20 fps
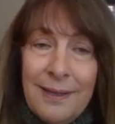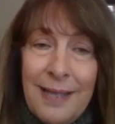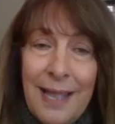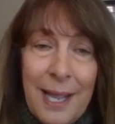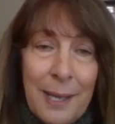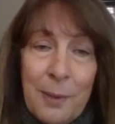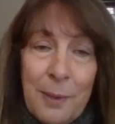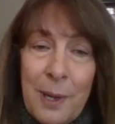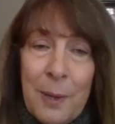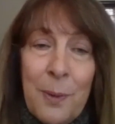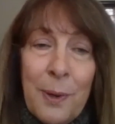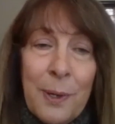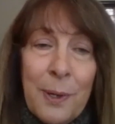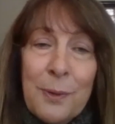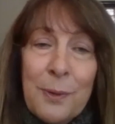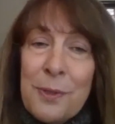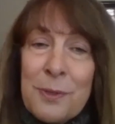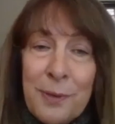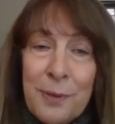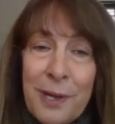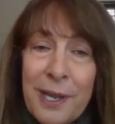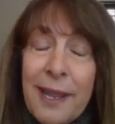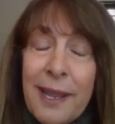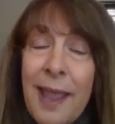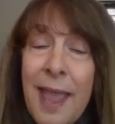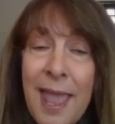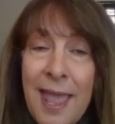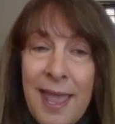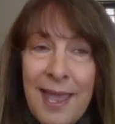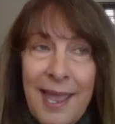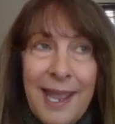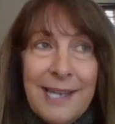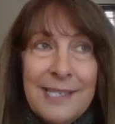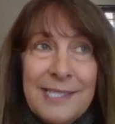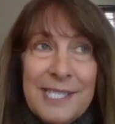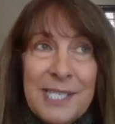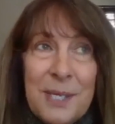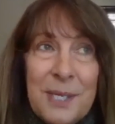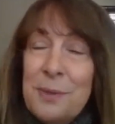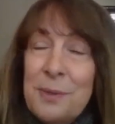Highway 103
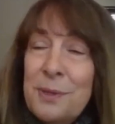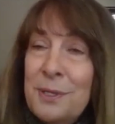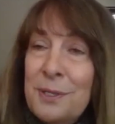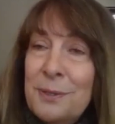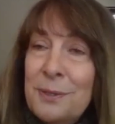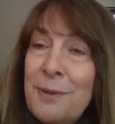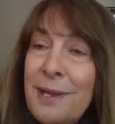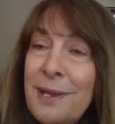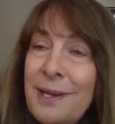and see whether you're